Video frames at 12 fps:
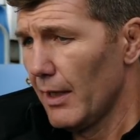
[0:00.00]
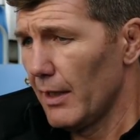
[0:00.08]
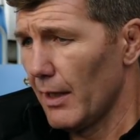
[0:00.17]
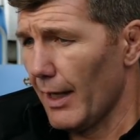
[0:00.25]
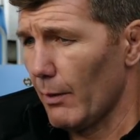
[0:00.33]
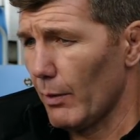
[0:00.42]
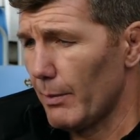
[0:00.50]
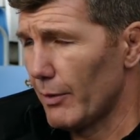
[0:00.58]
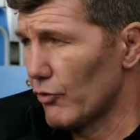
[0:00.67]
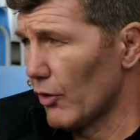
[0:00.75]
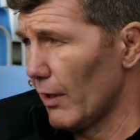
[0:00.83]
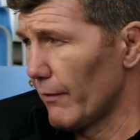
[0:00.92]
you know, had we
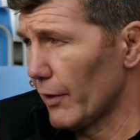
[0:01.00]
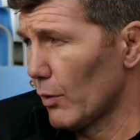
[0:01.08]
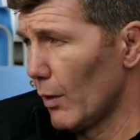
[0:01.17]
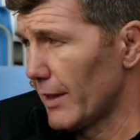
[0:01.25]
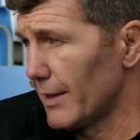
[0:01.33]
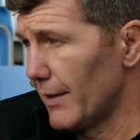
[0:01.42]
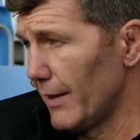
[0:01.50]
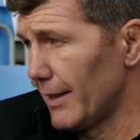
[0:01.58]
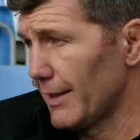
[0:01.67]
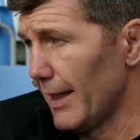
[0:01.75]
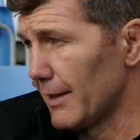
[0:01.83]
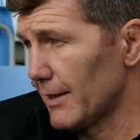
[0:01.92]
been driving the quality and the
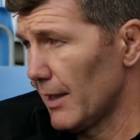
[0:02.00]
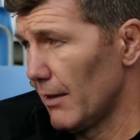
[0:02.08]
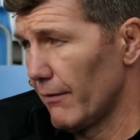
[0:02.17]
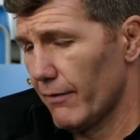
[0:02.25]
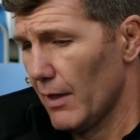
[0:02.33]
intensity